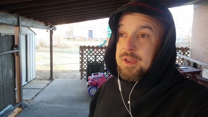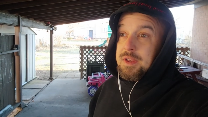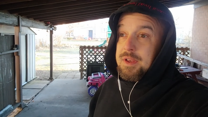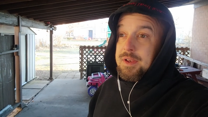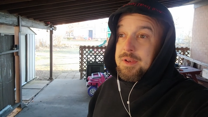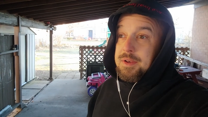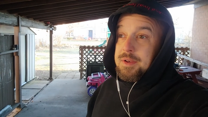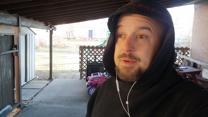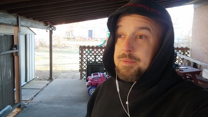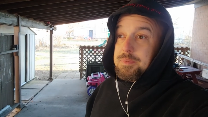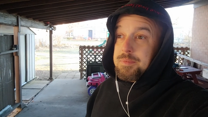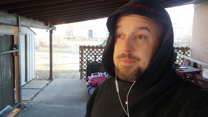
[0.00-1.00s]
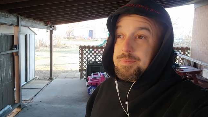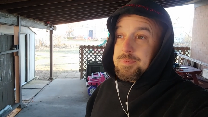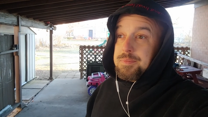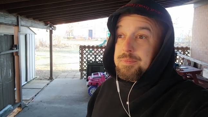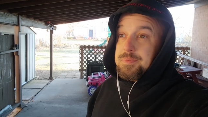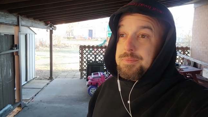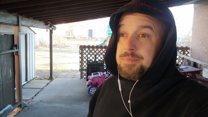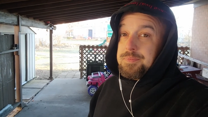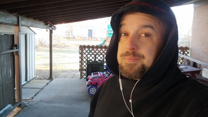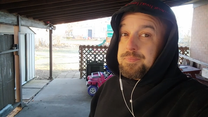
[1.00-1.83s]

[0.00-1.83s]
(no one is talking)